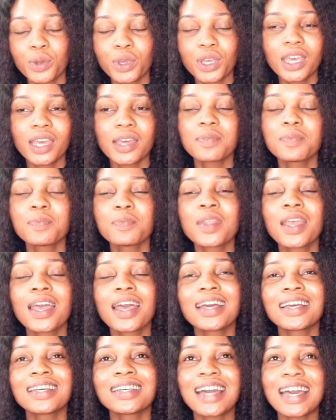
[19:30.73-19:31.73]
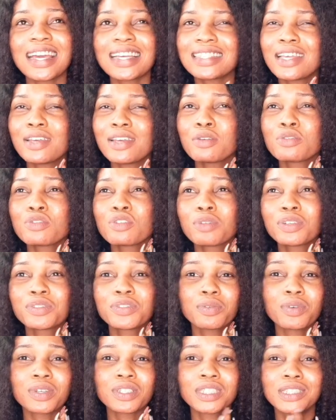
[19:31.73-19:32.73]
Okay? Guys, thank you so
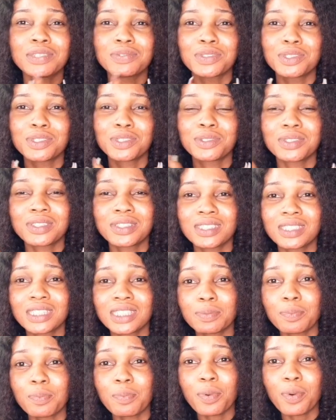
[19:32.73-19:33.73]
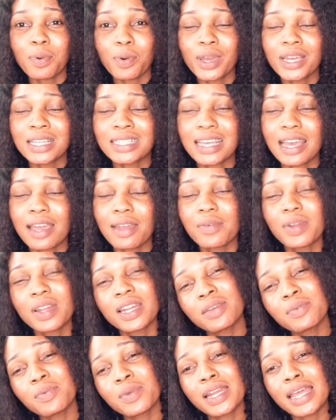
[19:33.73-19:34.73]
much for watching the video to this point. I
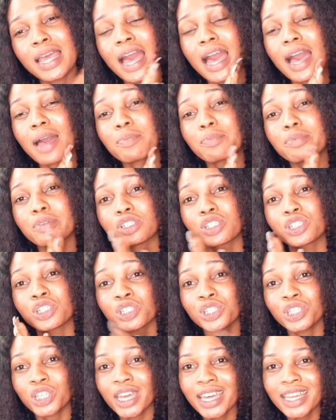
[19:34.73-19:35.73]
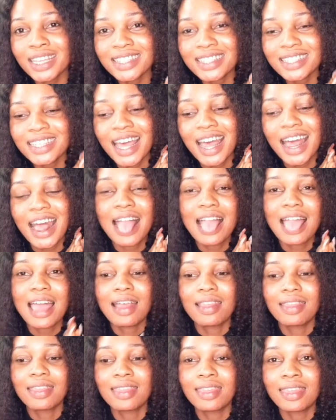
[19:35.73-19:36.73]
really appreciate
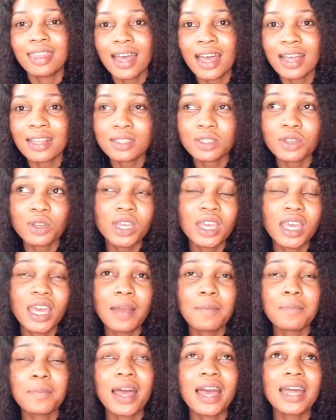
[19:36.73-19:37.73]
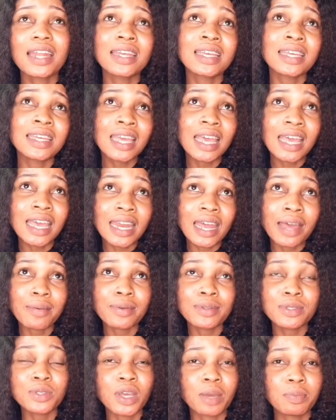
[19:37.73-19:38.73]
that. Okay, and again,
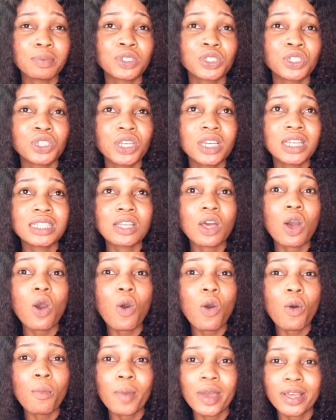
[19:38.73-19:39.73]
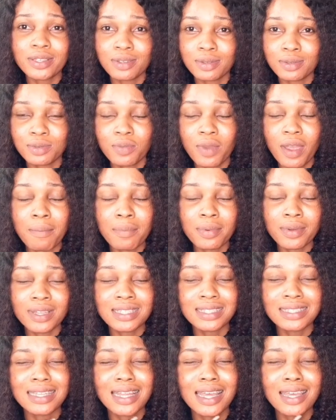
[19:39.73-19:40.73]
I want to appreciate all my
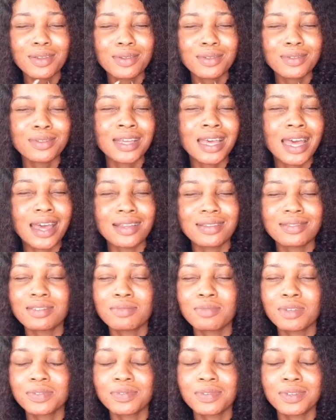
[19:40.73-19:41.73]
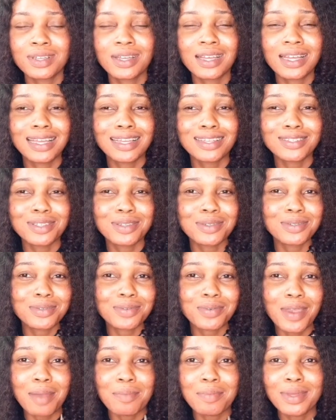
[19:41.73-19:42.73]
subscribers. Thank you guys so much for
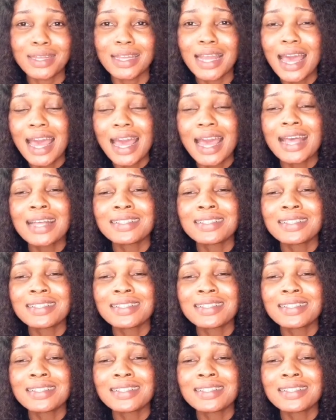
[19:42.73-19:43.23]
subscribing.